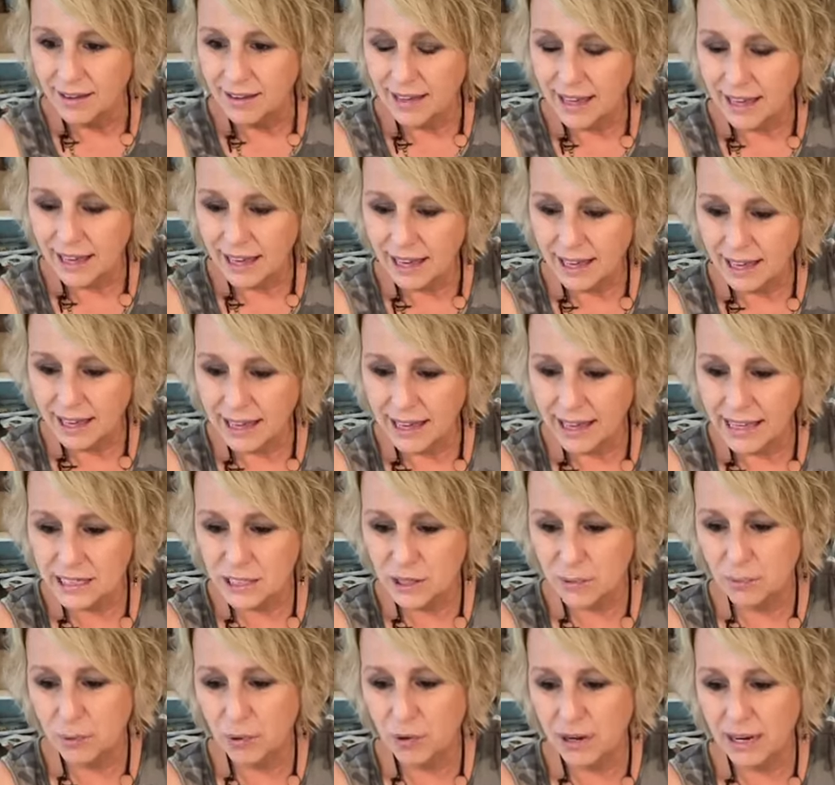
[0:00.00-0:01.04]
Yeah,
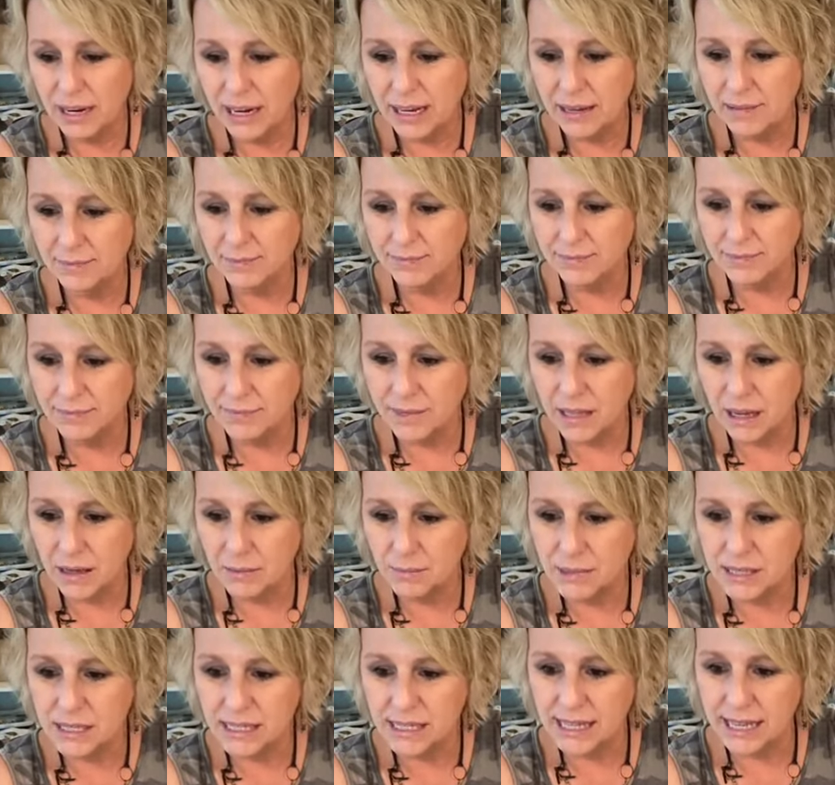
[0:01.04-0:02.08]
he's pretty
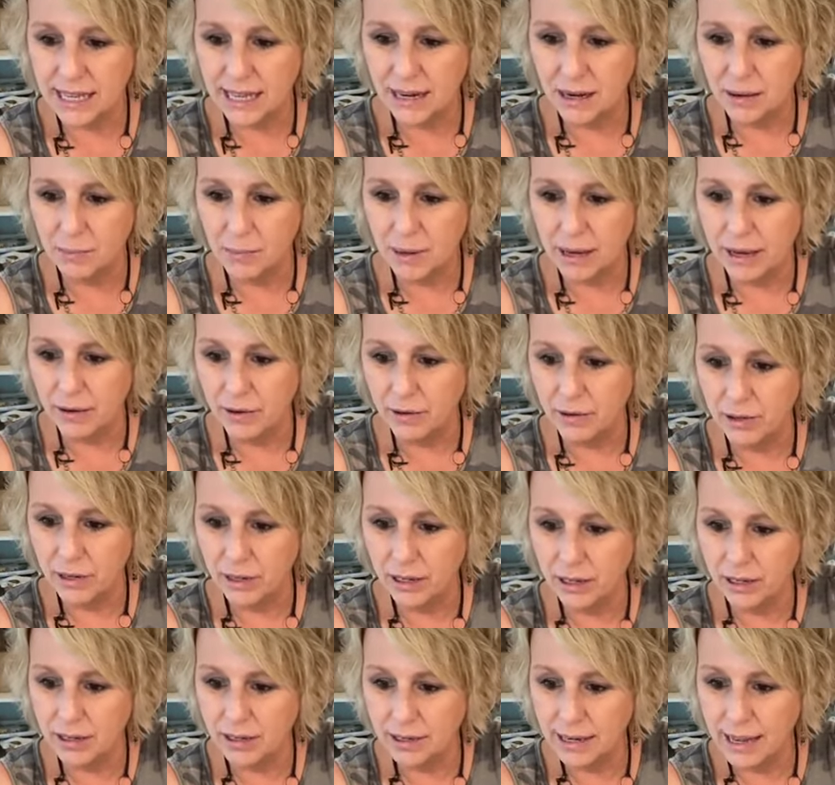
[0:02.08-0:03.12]
upset about
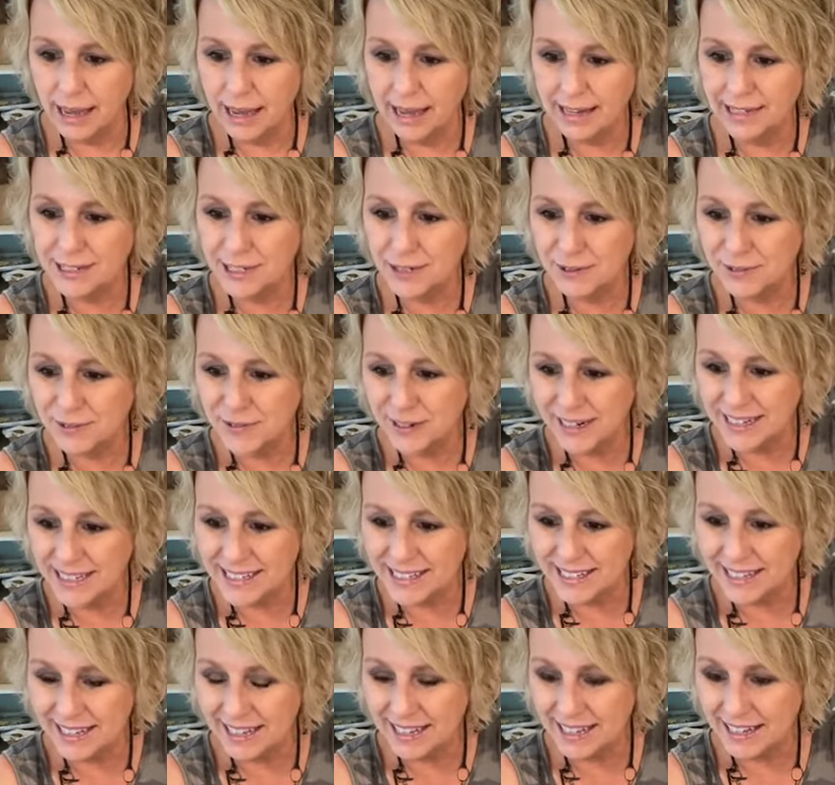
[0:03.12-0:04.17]
it. Hey,
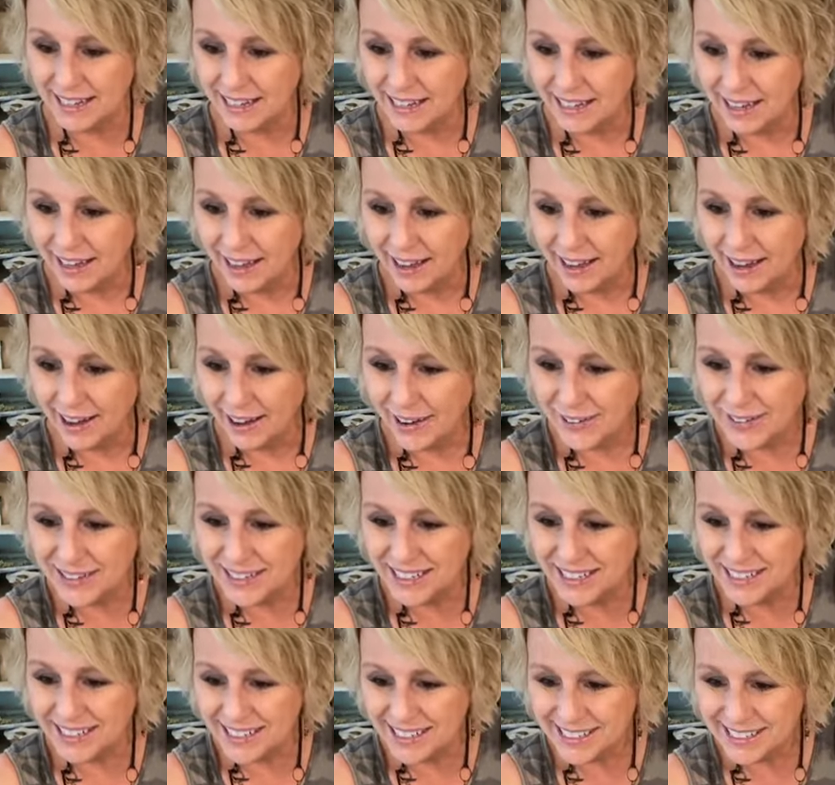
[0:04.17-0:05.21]
Teresa. Oh,
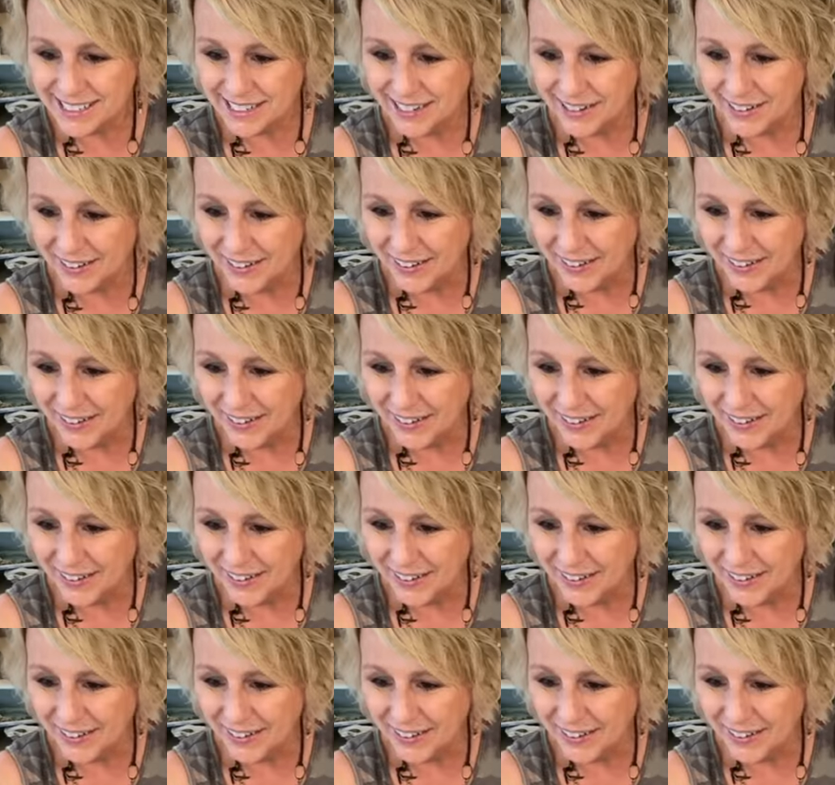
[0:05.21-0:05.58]
did you?